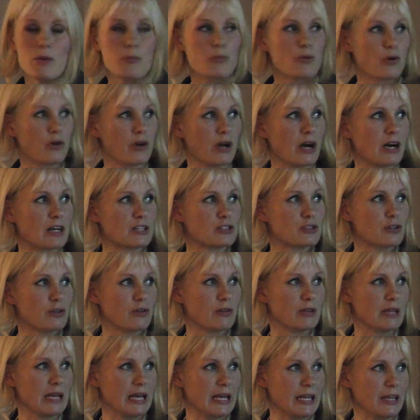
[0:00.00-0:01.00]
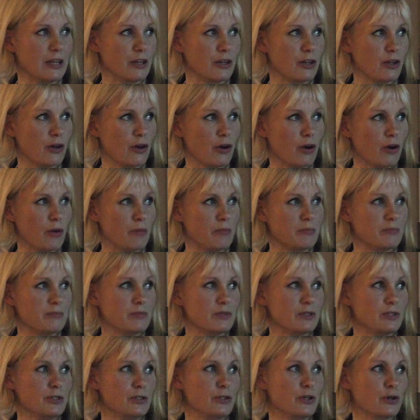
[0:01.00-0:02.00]
production. Then the
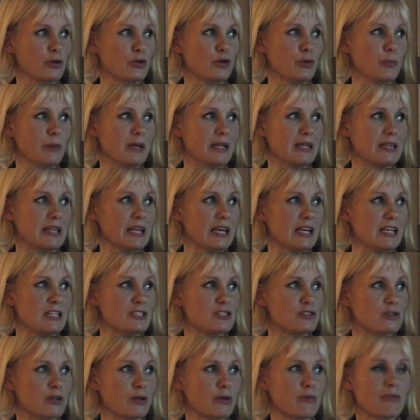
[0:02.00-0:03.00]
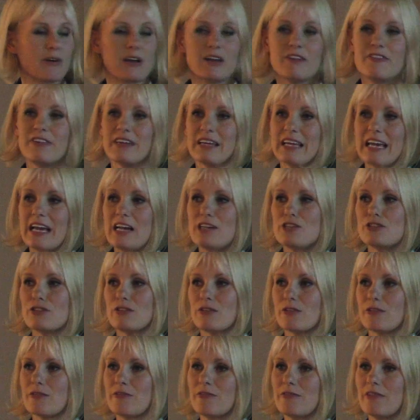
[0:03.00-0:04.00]
documentation,
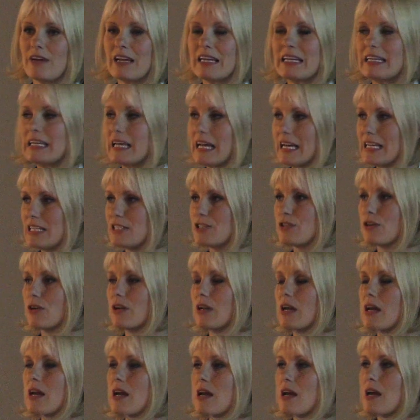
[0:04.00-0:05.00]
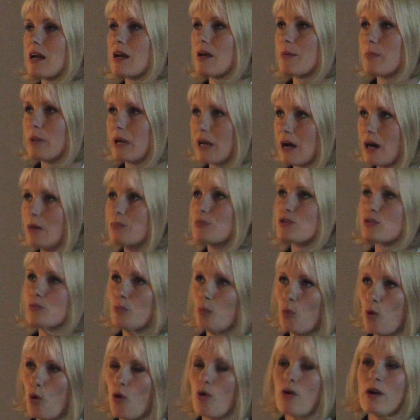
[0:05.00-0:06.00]
qualification, validation becomes
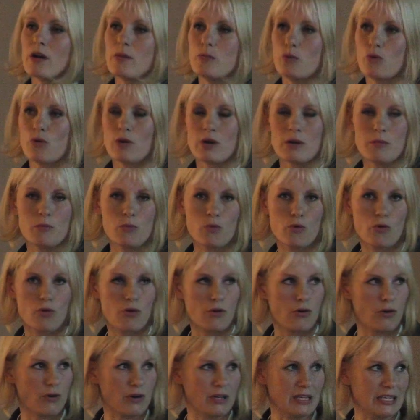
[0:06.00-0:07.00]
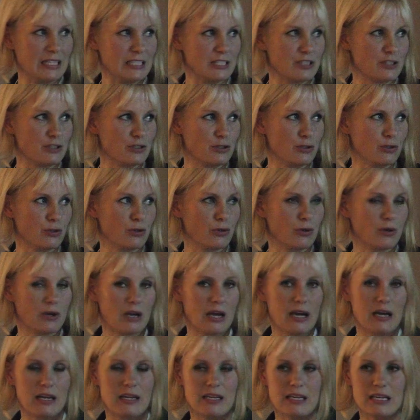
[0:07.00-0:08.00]
more and more and more an issue
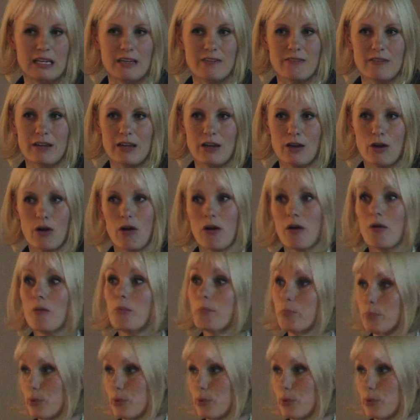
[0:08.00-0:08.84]
and even a